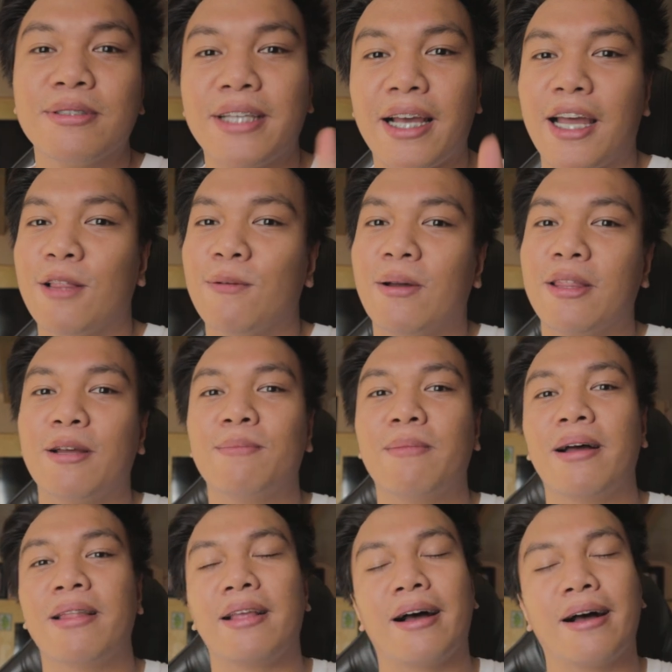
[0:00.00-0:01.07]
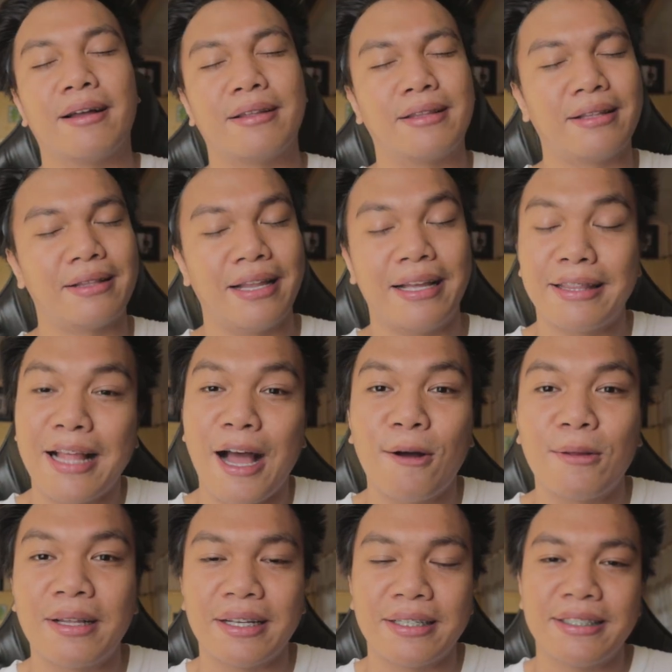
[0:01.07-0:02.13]
Yung second one naman, late na
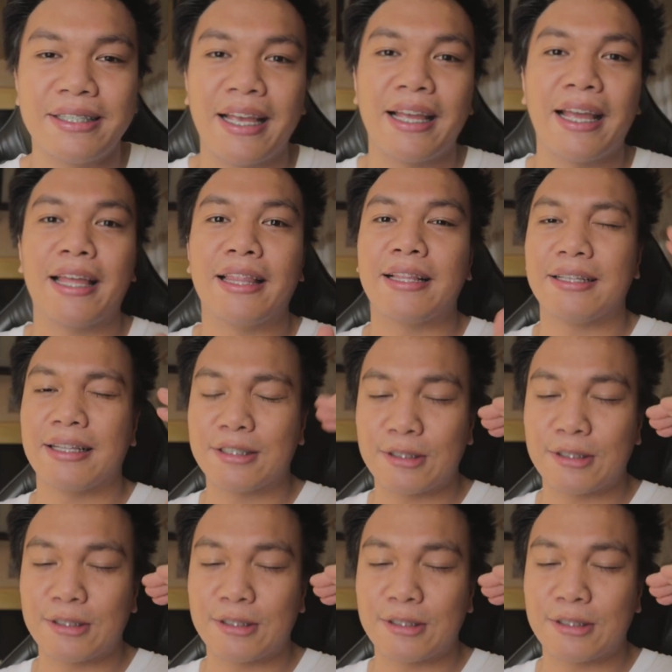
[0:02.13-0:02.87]
ako nagising and